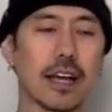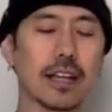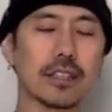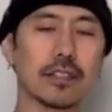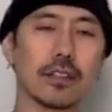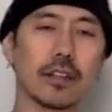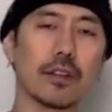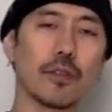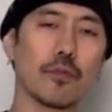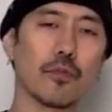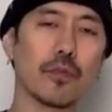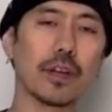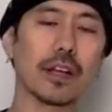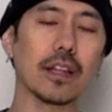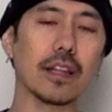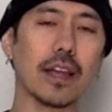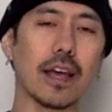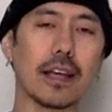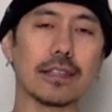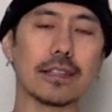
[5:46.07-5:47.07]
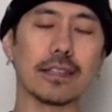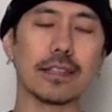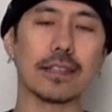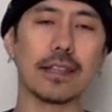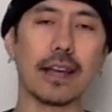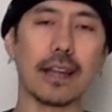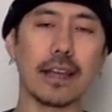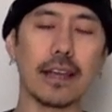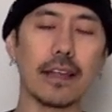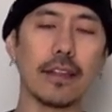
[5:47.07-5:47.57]
I started realizing
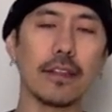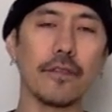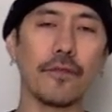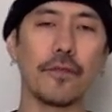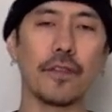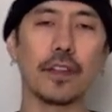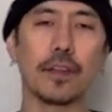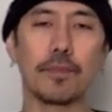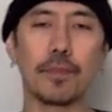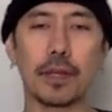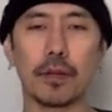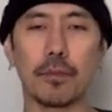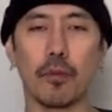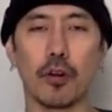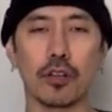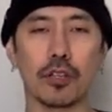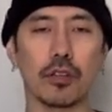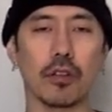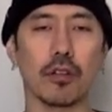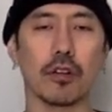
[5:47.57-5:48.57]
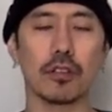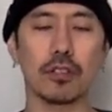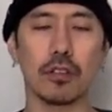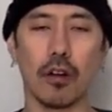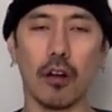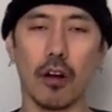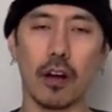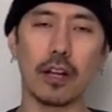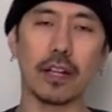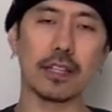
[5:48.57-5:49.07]
that in the Filipino martial arts,
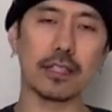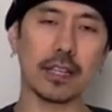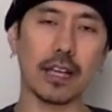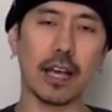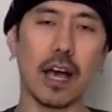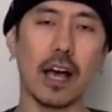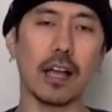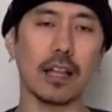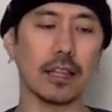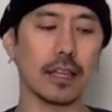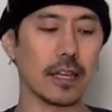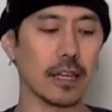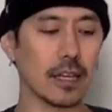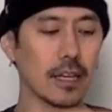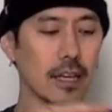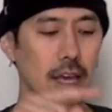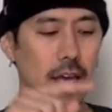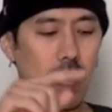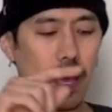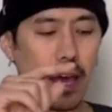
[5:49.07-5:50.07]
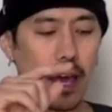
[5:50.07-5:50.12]
Arnis, Kali,